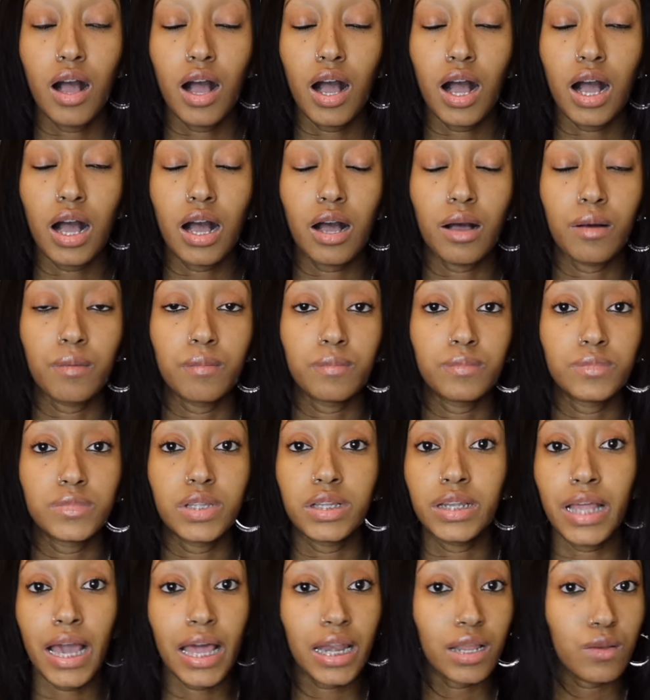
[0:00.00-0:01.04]

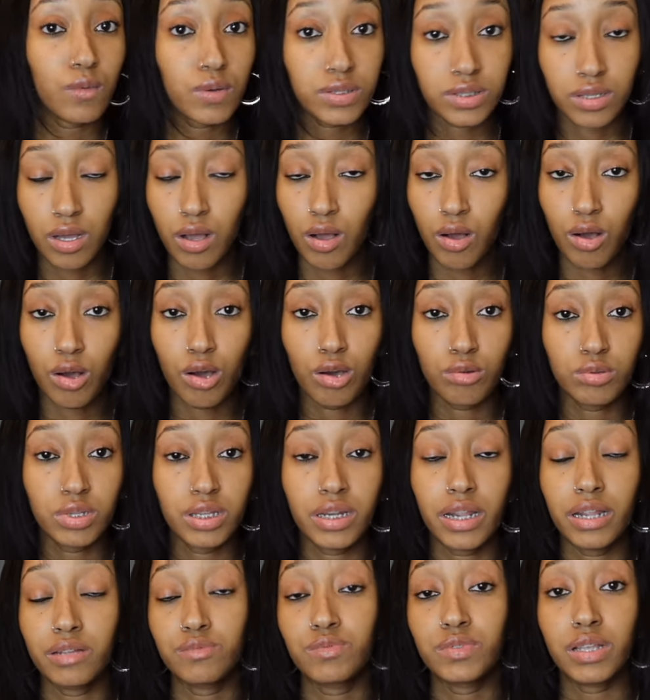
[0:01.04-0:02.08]
The daddy wasn't home, the
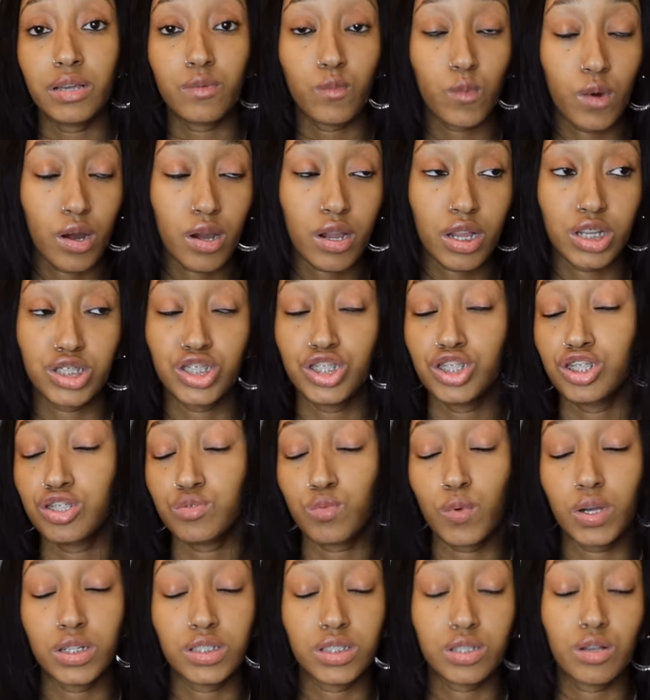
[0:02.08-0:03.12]
daddy was at work, and she just
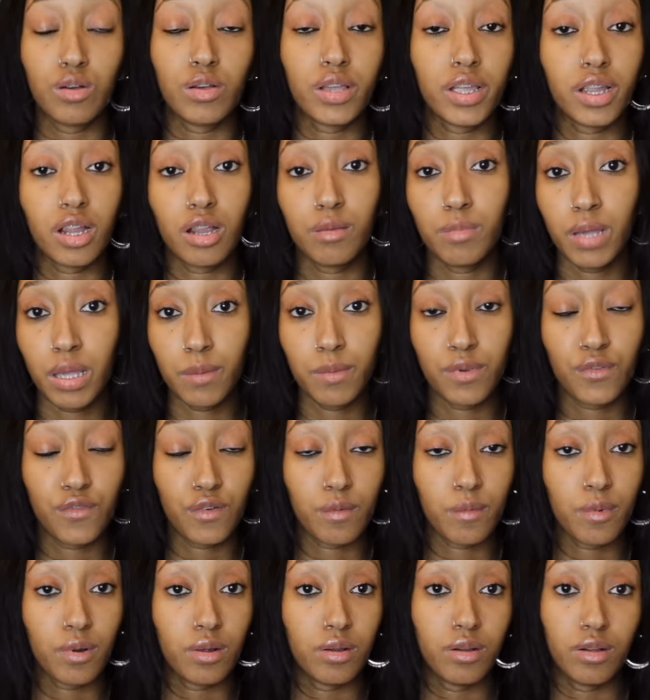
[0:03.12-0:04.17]
wanted to go get her baby
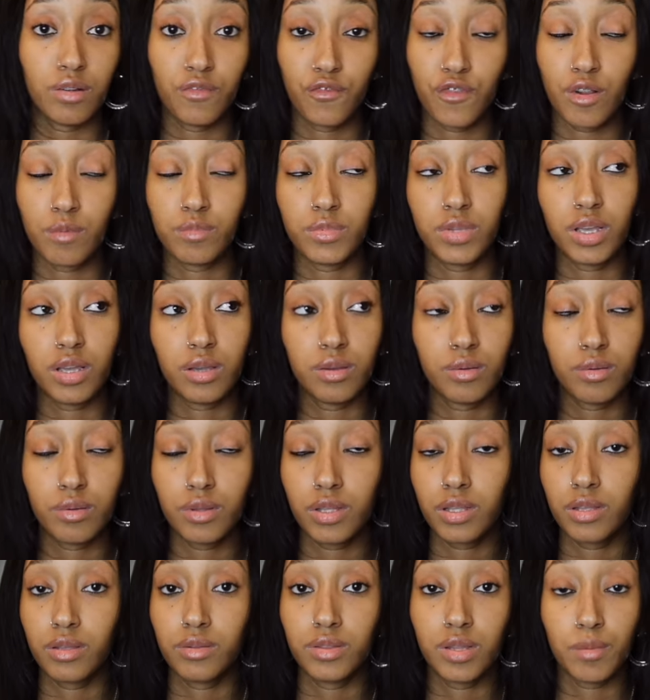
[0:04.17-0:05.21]
from
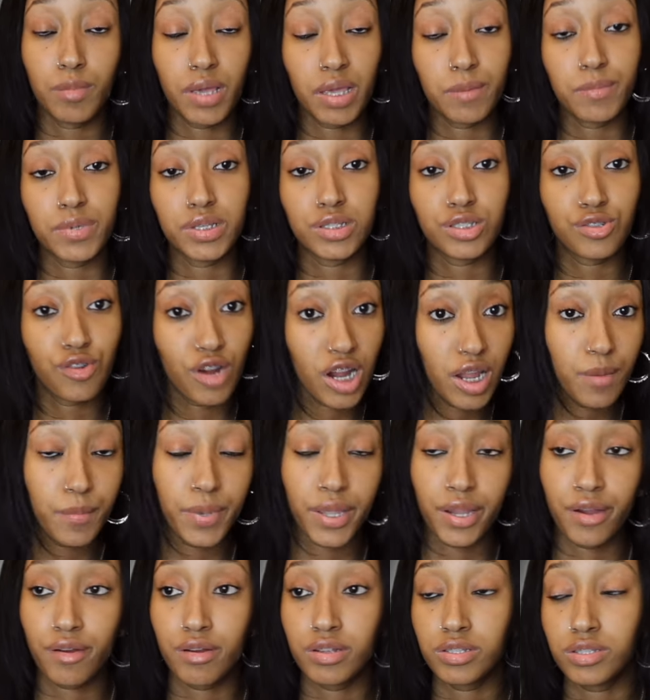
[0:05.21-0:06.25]
the baby's
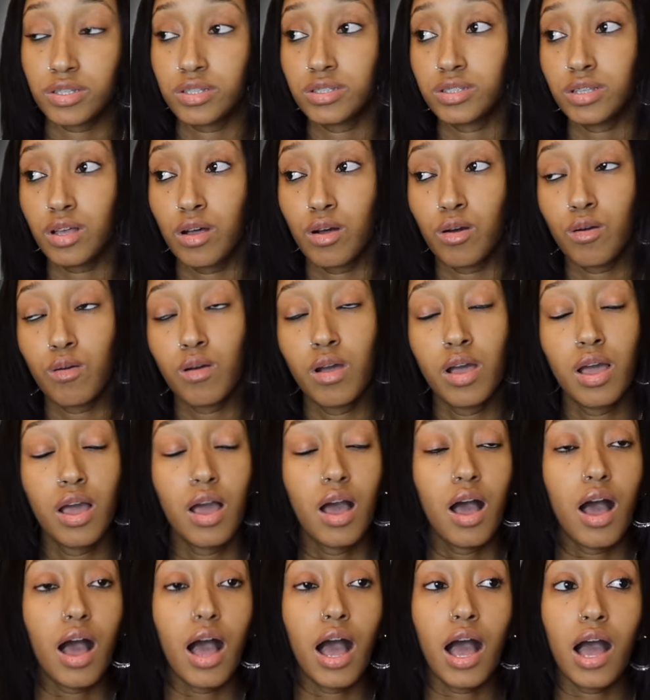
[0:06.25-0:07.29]
grandparents. And so
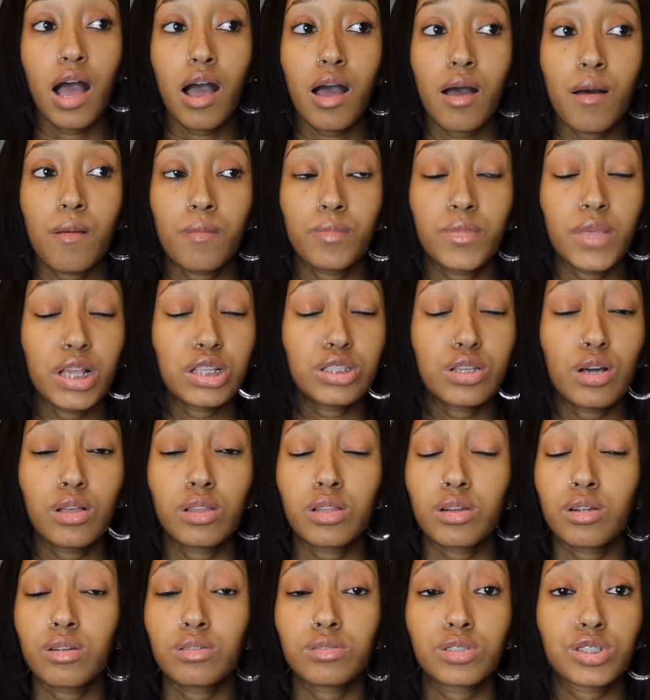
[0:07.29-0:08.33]
they
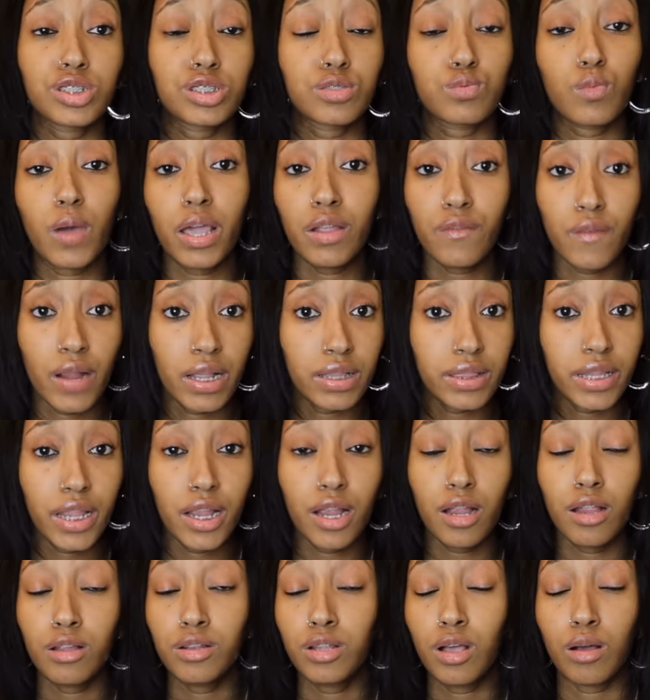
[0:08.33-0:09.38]
told her, just wait right
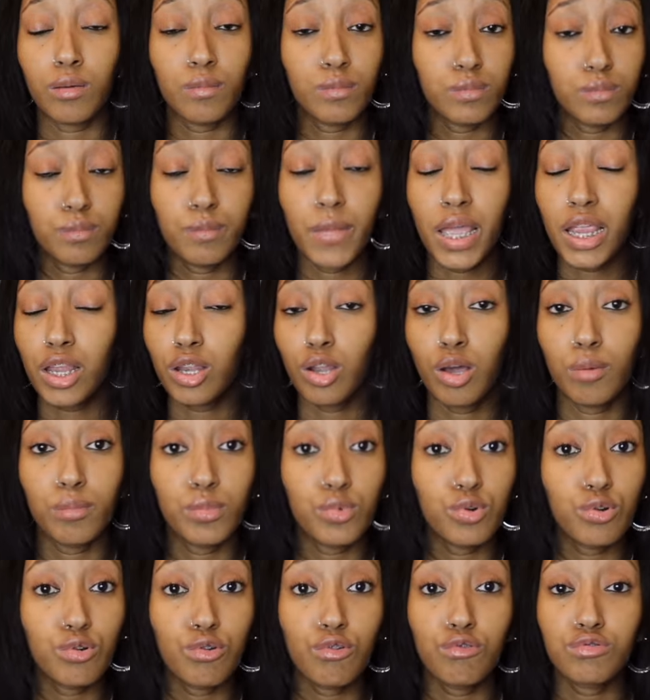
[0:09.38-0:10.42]
there, don't make no
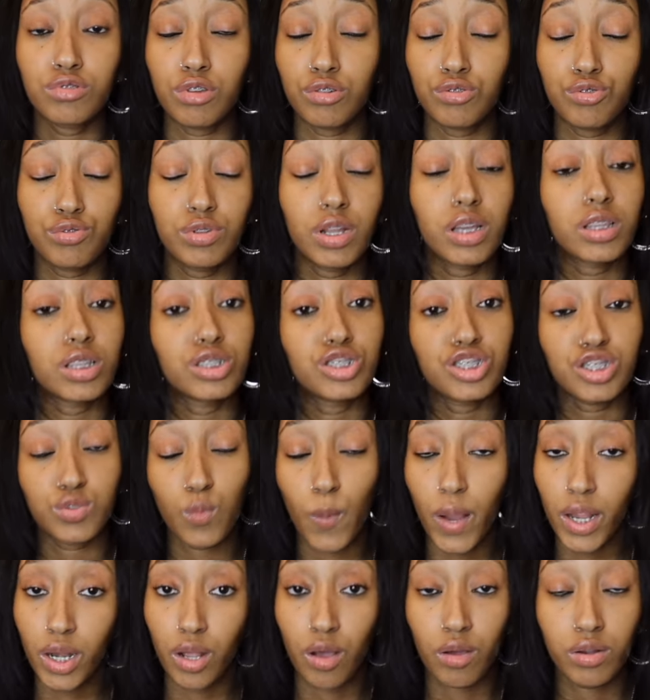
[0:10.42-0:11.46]
moves, don't do nothing, just
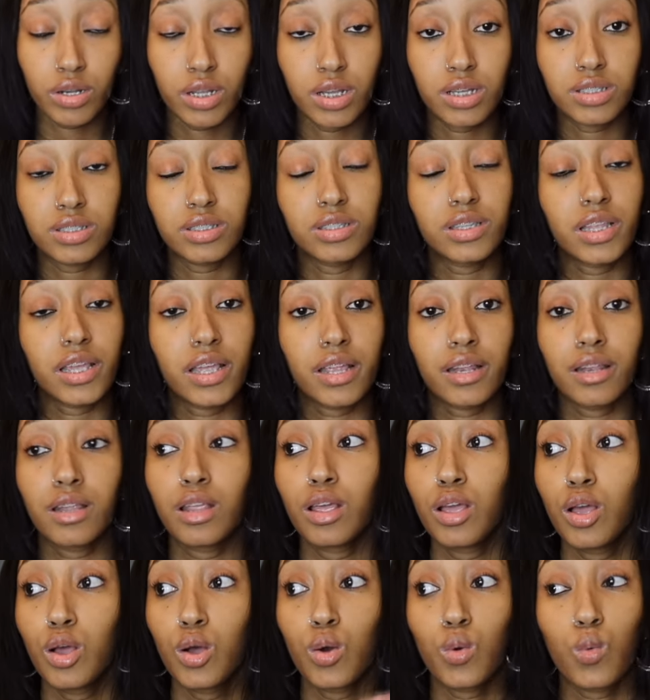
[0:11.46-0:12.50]
wait on us and
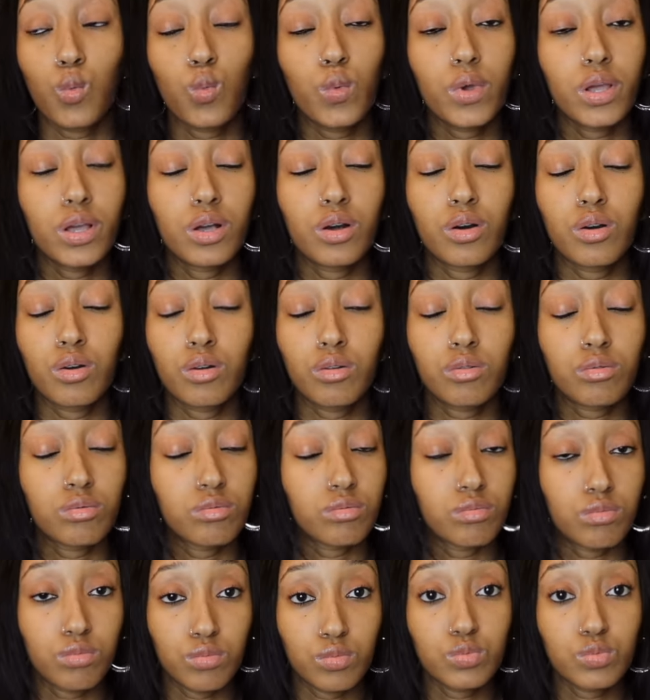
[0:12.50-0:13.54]
then
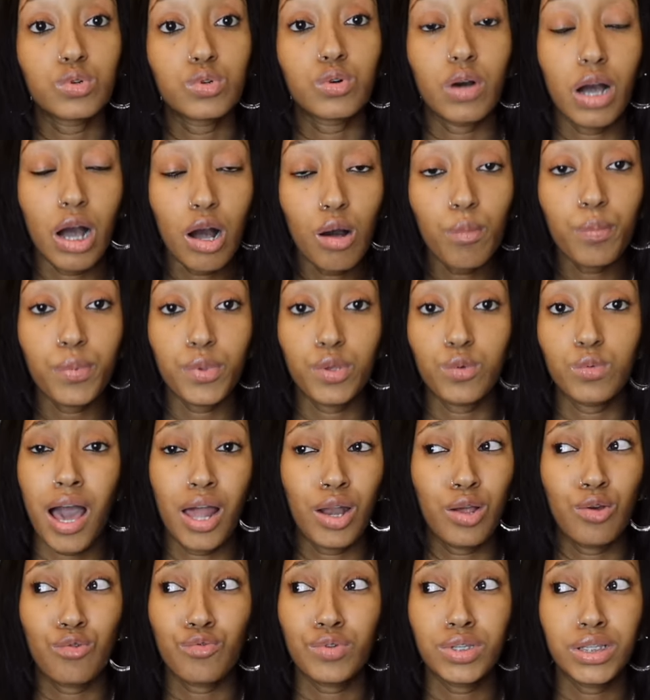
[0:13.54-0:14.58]
we'll help you.
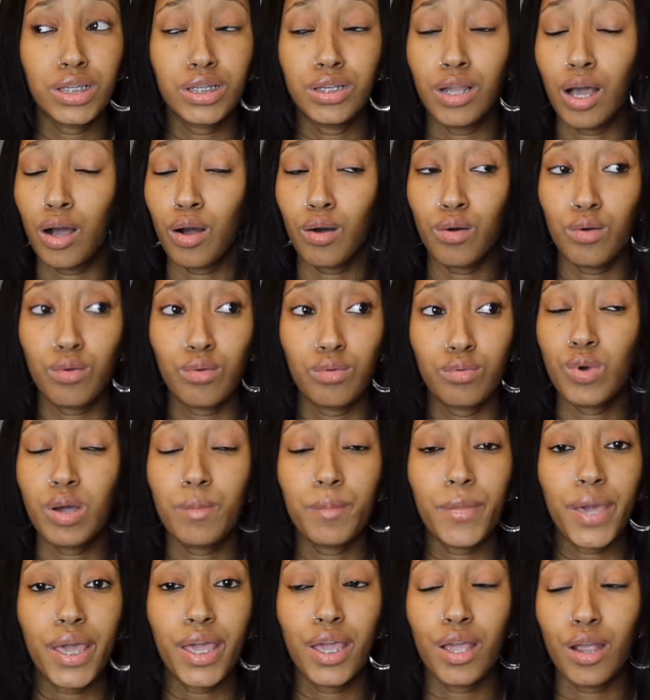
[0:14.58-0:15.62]
I don't really know
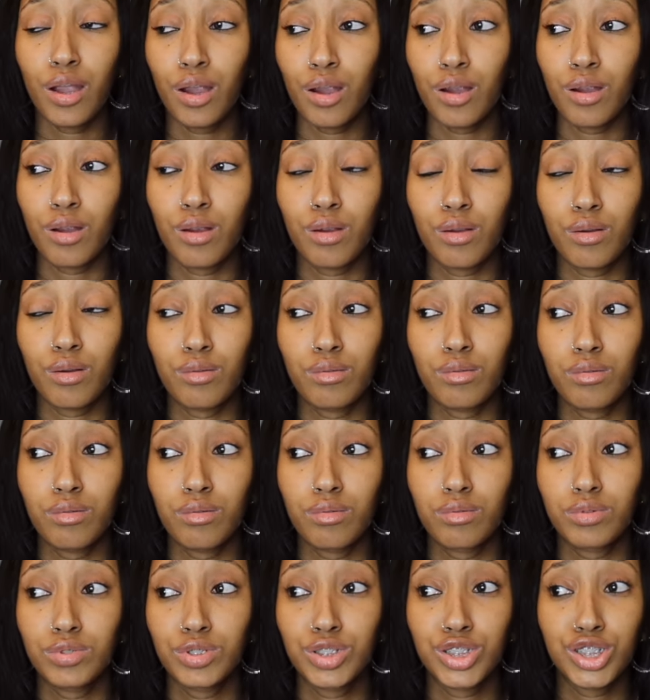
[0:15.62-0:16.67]
what made her
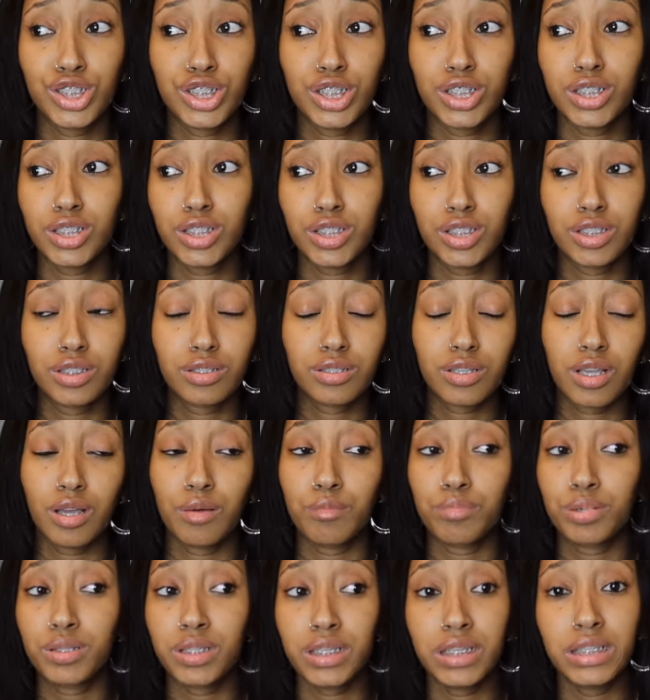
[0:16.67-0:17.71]
just
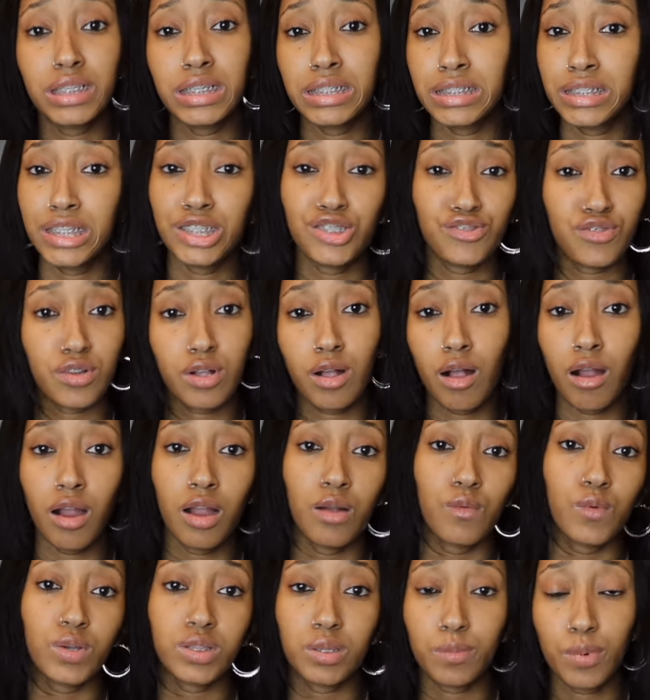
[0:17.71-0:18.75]
completely
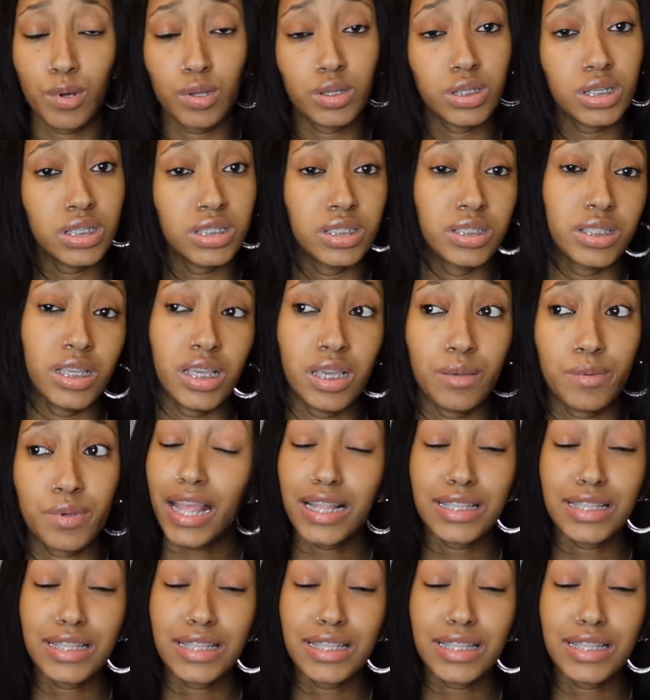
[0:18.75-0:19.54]
disregard what the police did.